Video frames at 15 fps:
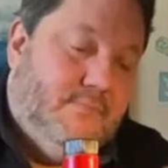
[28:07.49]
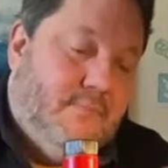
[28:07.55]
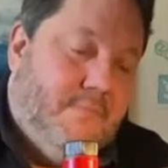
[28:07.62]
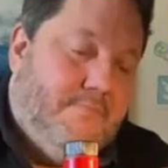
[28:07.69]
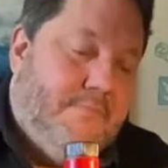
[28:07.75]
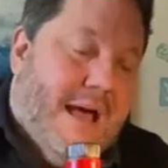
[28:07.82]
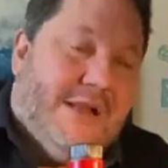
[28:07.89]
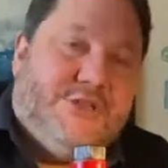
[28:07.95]

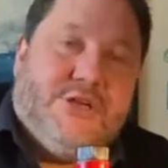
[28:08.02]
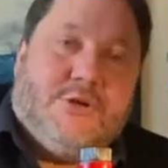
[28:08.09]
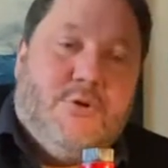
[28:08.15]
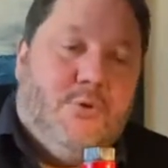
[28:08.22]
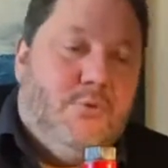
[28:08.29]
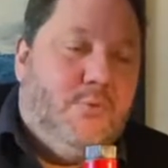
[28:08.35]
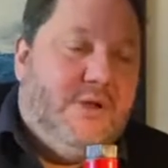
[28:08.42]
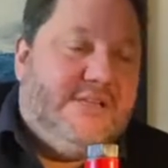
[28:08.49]

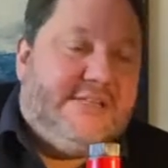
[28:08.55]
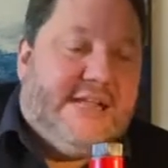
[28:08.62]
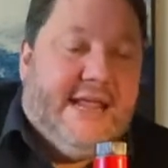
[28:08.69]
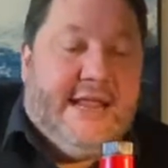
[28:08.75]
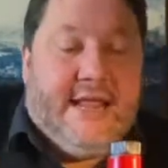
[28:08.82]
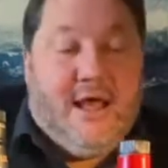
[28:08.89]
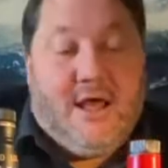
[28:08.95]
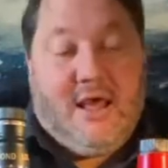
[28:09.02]
Magical
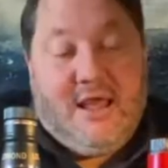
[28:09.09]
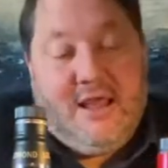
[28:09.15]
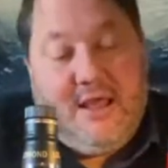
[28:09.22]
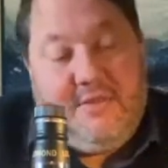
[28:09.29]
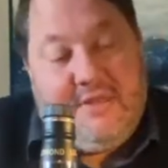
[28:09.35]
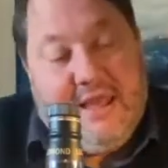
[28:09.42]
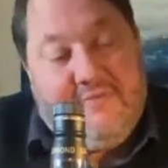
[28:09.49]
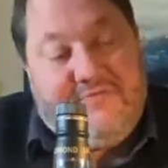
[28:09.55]
whiskey.
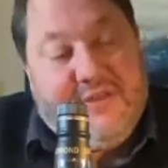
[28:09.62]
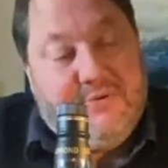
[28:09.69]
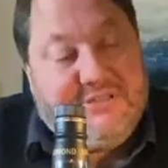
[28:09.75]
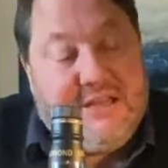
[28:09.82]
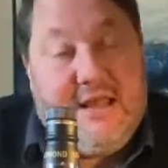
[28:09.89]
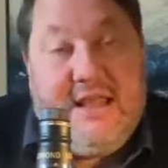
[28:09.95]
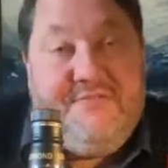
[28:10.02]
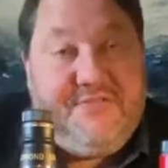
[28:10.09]

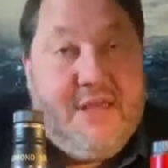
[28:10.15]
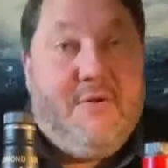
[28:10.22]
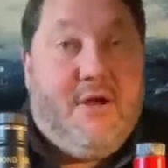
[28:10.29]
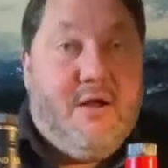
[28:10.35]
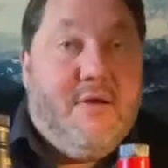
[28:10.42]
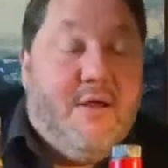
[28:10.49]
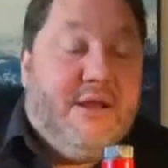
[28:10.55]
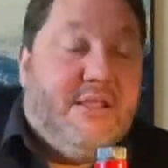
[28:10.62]
If there
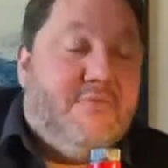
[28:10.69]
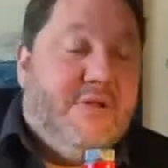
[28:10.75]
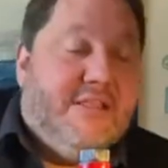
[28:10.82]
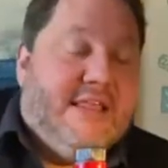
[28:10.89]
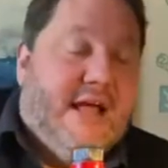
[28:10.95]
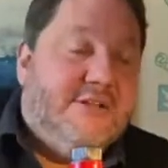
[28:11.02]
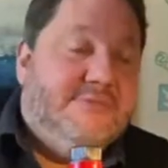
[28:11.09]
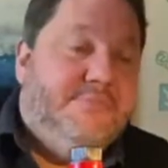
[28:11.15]
are only
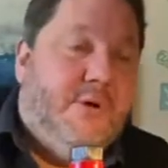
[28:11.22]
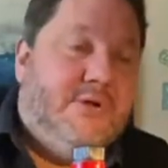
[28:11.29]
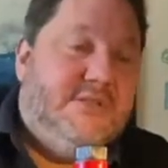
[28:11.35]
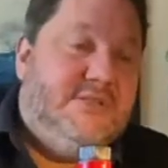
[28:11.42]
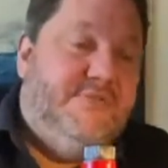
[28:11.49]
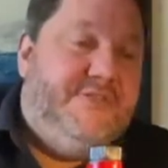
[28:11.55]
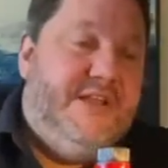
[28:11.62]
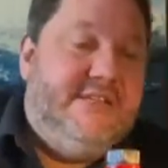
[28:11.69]
3,000
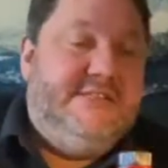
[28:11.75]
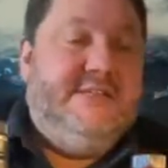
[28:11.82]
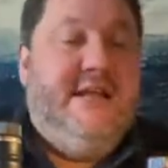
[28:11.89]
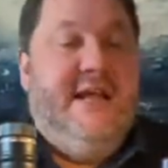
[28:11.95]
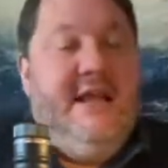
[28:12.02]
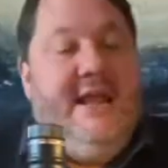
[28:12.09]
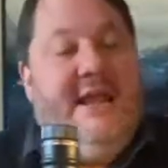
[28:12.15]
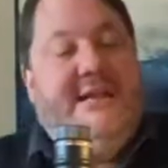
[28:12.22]
bottles of this
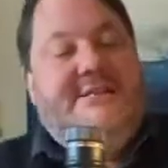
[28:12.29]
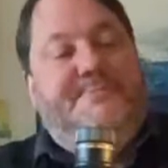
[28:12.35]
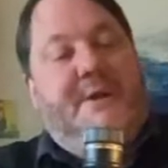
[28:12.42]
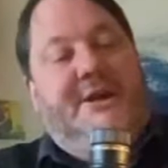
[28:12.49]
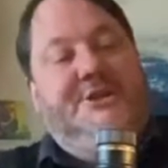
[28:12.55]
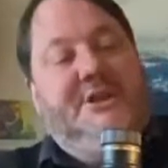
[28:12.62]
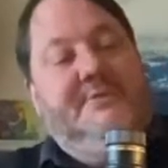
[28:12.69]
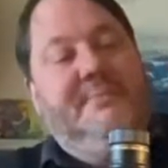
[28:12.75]

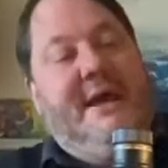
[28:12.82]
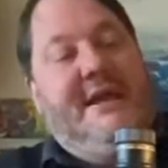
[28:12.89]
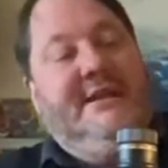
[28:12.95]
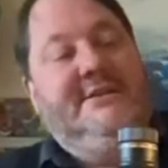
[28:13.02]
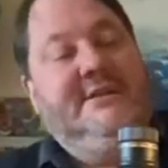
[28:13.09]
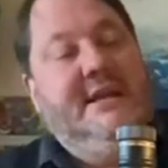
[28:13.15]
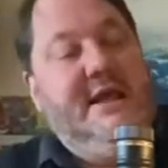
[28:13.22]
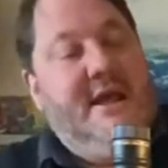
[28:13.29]
expression
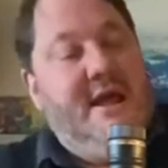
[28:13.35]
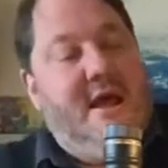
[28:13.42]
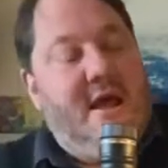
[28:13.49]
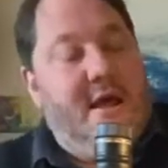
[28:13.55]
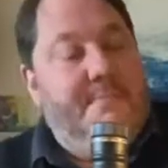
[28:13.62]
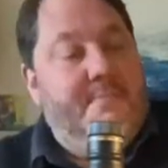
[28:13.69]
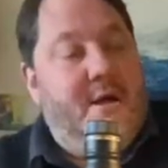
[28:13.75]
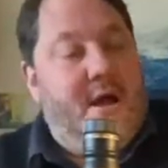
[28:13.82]
made,
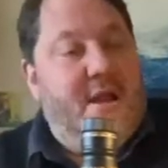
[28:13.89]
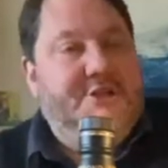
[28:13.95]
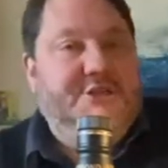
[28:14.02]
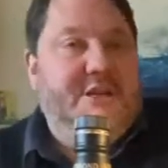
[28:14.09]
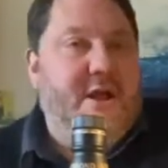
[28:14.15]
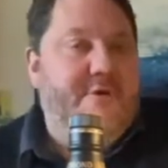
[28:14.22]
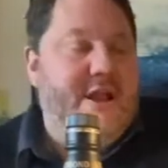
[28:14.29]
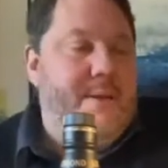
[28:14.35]
I
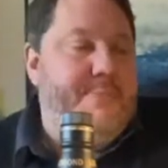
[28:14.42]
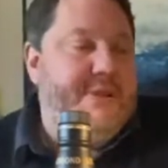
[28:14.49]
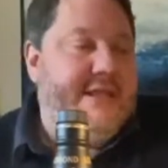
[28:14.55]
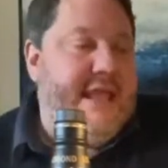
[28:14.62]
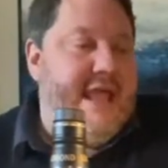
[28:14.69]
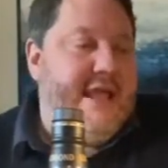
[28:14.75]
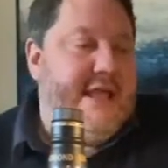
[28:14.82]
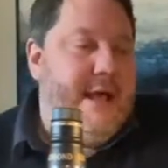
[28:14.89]
should hurry up and
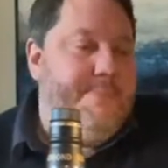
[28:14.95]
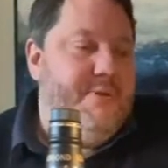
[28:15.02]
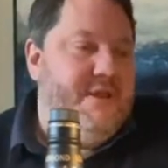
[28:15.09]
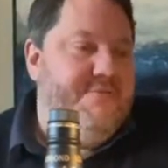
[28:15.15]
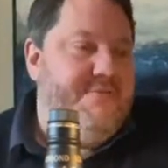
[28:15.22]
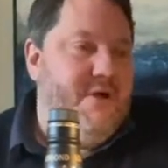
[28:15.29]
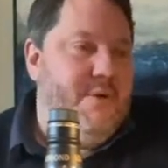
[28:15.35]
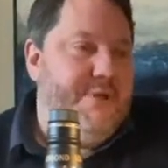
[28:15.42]
get a couple.
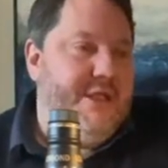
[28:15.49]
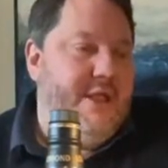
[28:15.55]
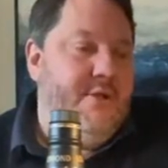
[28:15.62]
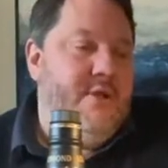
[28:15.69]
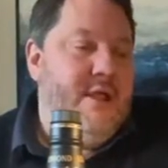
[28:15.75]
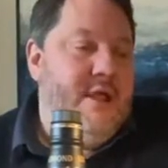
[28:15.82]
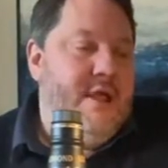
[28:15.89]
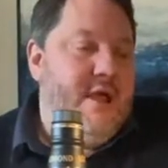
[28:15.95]
If I were you,
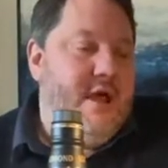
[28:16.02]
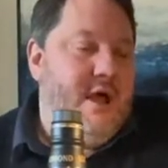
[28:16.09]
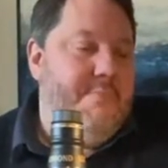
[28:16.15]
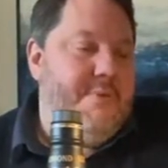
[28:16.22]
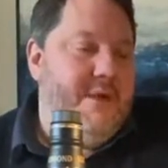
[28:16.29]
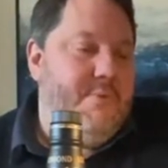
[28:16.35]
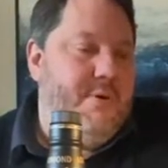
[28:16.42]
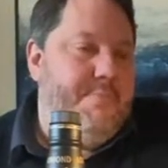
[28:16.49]
I
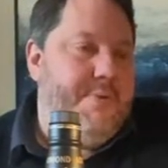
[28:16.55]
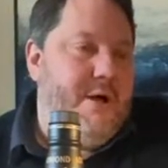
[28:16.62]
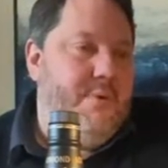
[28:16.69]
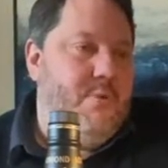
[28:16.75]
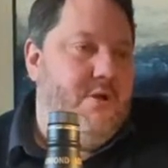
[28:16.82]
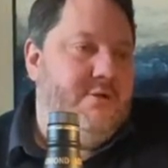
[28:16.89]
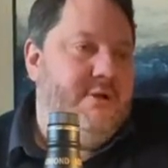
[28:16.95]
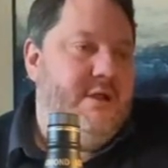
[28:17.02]
may well buy
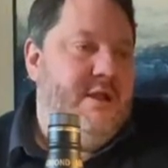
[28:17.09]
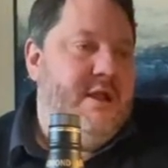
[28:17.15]
one,